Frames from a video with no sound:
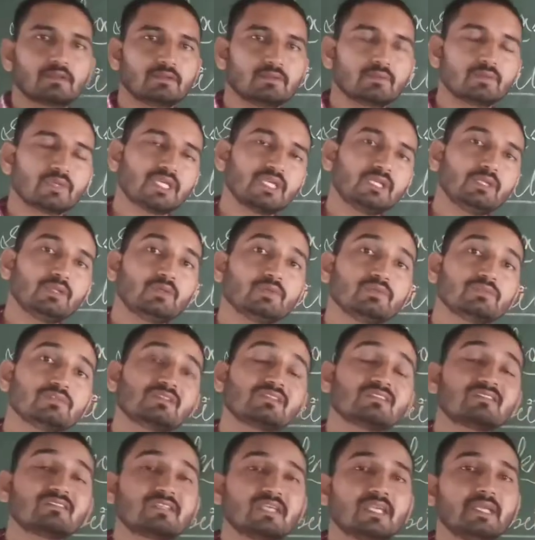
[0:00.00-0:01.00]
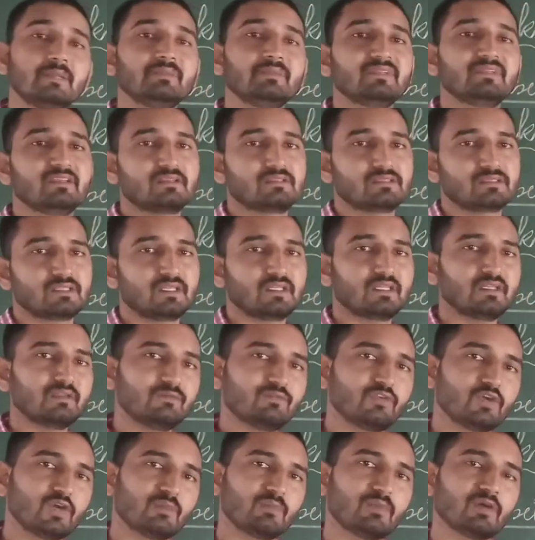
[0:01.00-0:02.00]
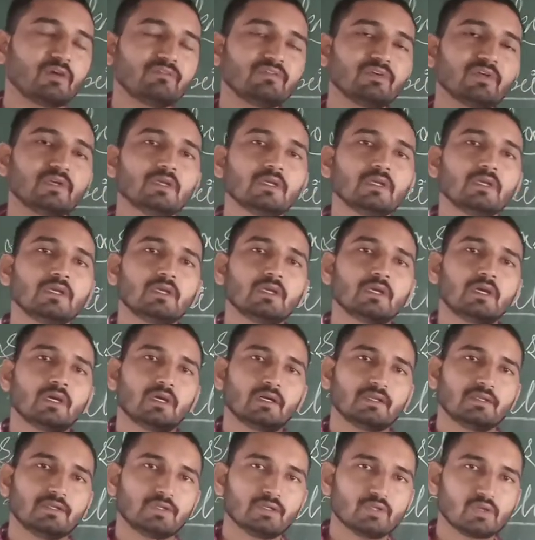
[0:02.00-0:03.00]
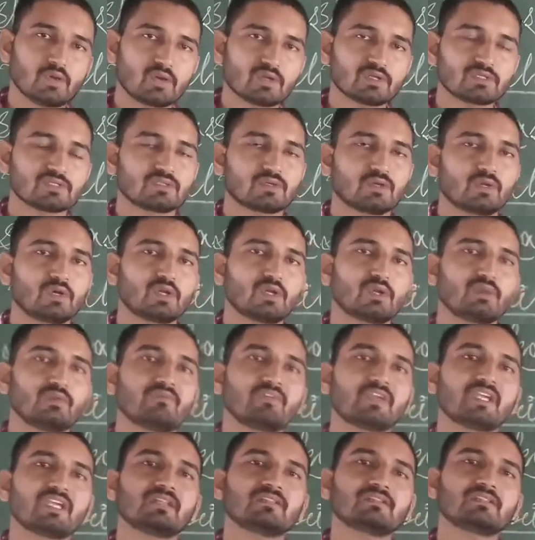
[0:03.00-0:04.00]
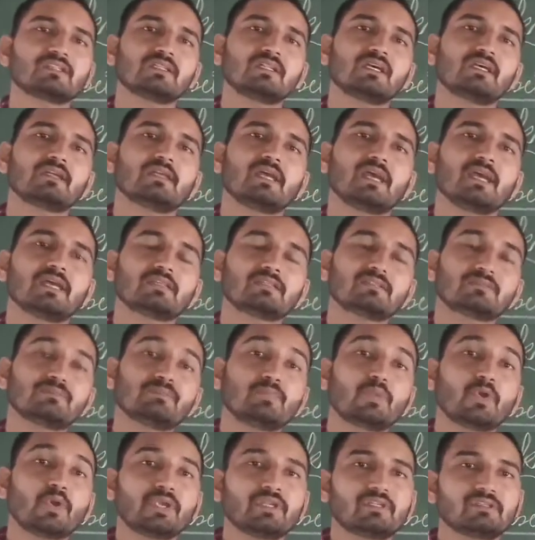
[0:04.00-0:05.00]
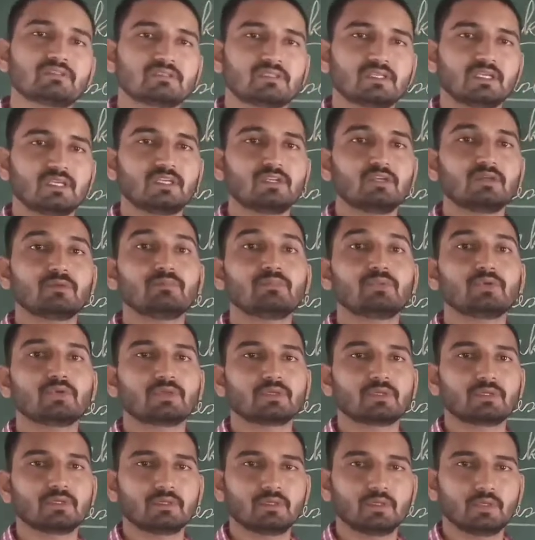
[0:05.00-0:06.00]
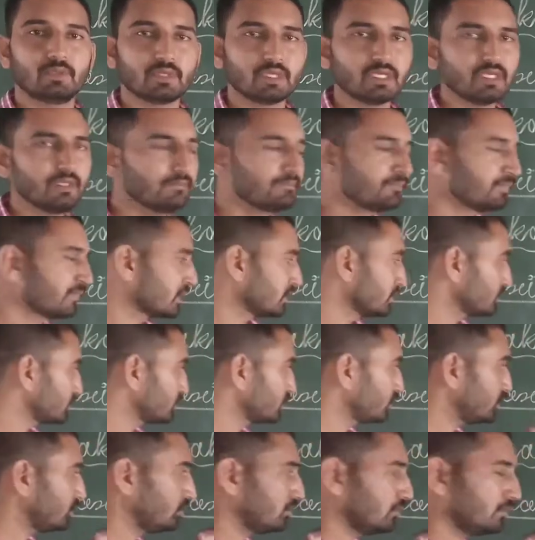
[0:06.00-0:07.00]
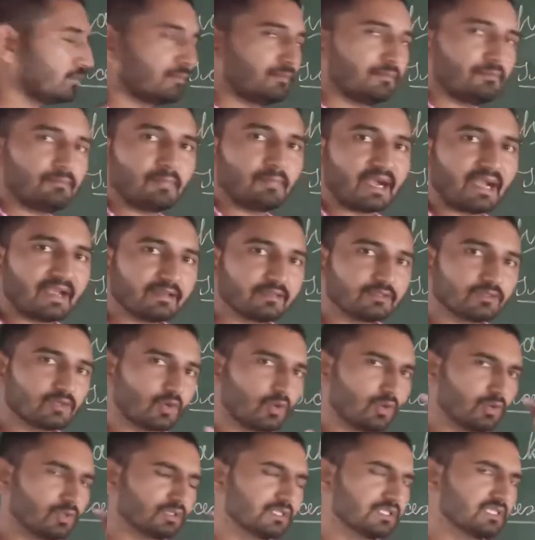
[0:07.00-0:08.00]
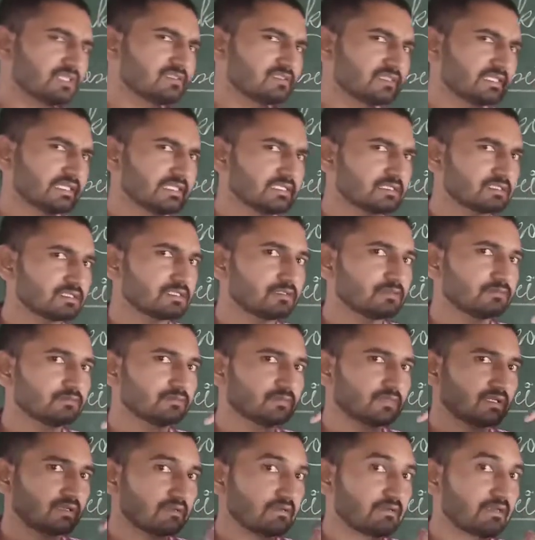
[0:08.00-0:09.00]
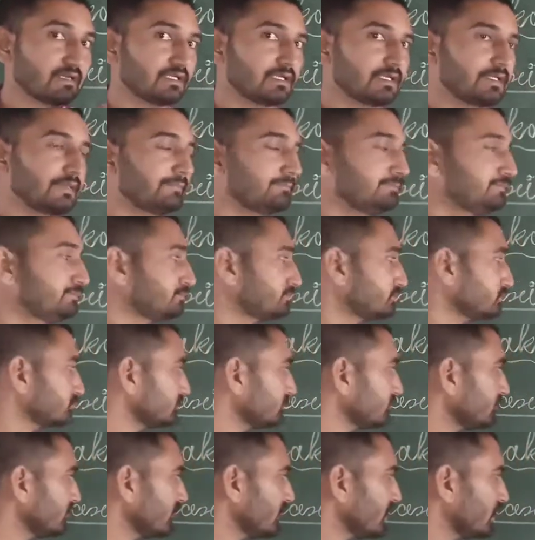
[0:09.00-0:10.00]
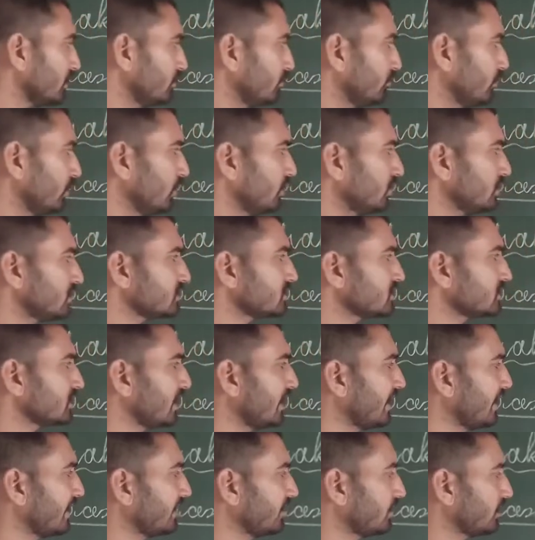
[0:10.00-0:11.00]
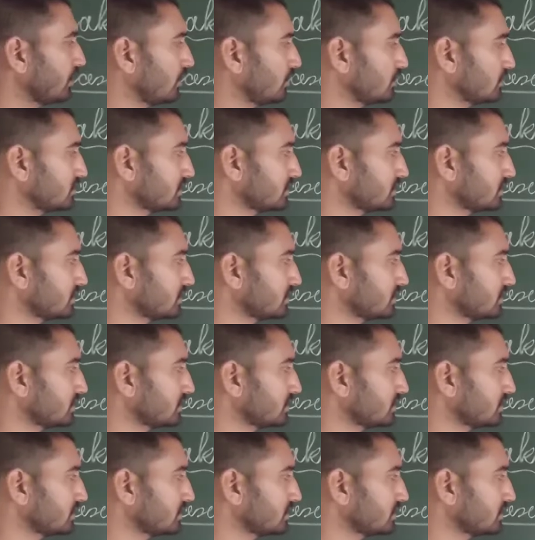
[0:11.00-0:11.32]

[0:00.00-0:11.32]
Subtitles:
you can use the same things in the form of notes, or we can say that as points in your book. Okay, so mind all these things clearly. Maois and